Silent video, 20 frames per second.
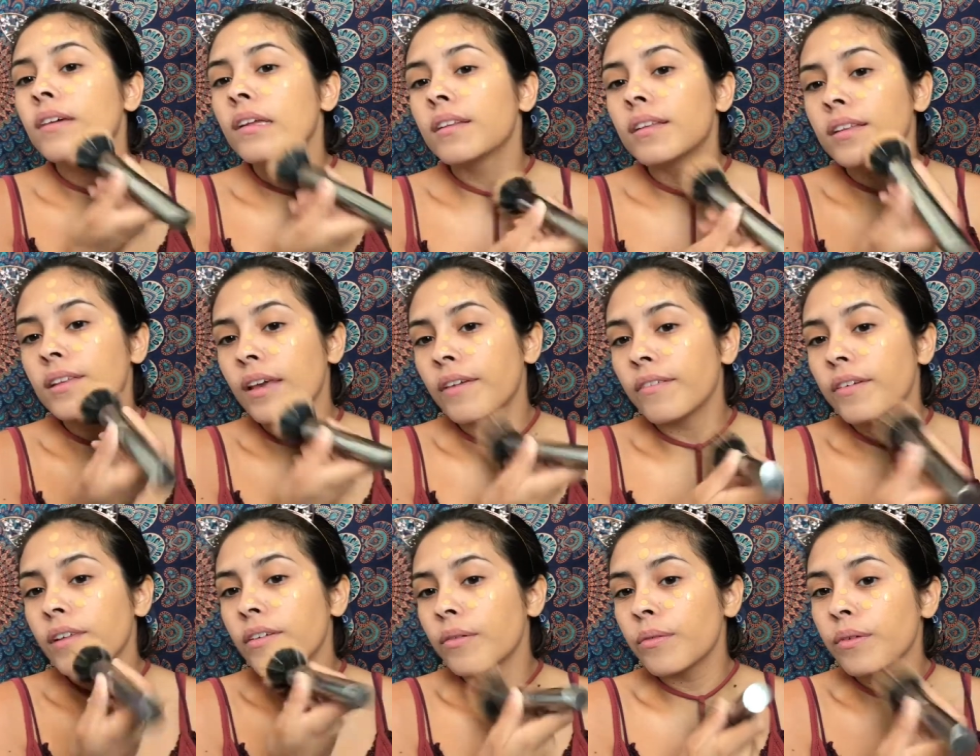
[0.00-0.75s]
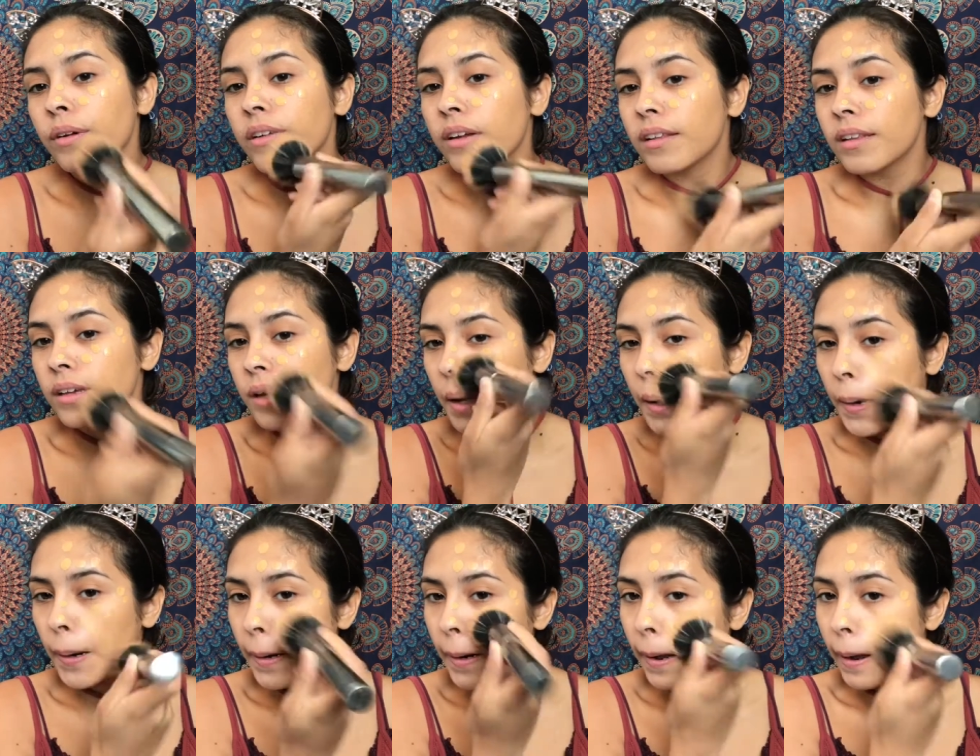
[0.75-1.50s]
It's giving really
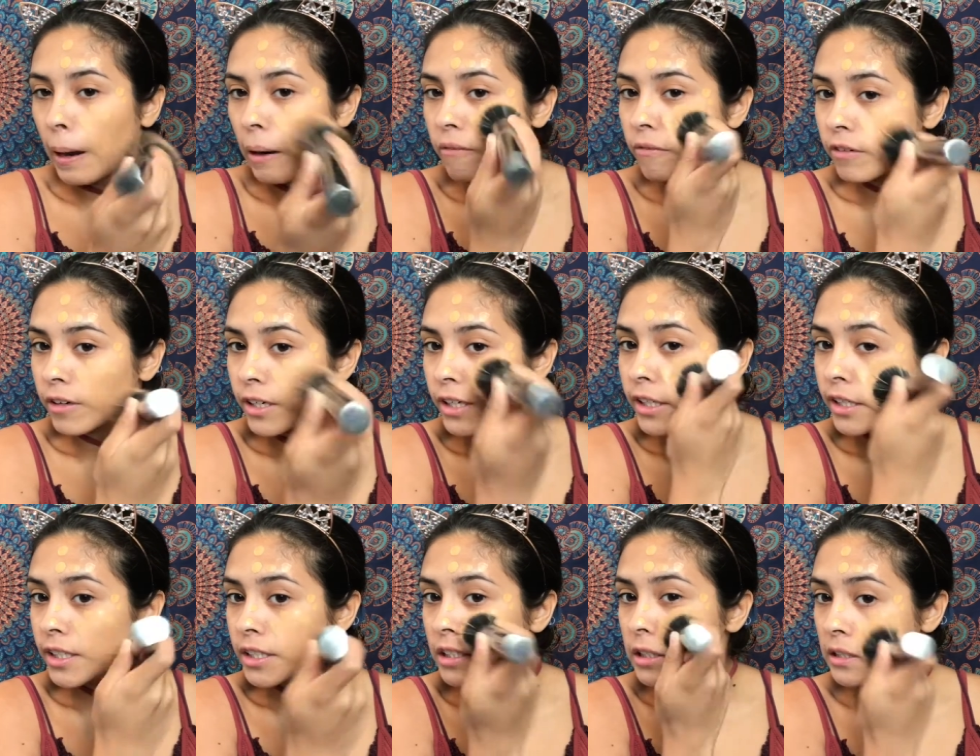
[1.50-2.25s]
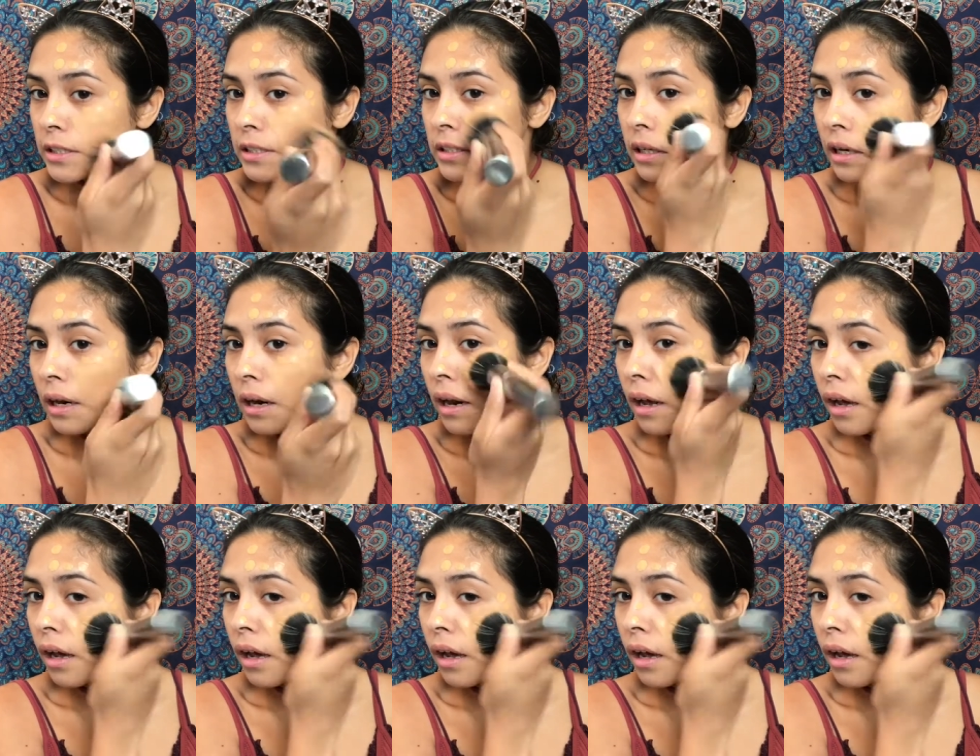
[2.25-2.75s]
good coverage.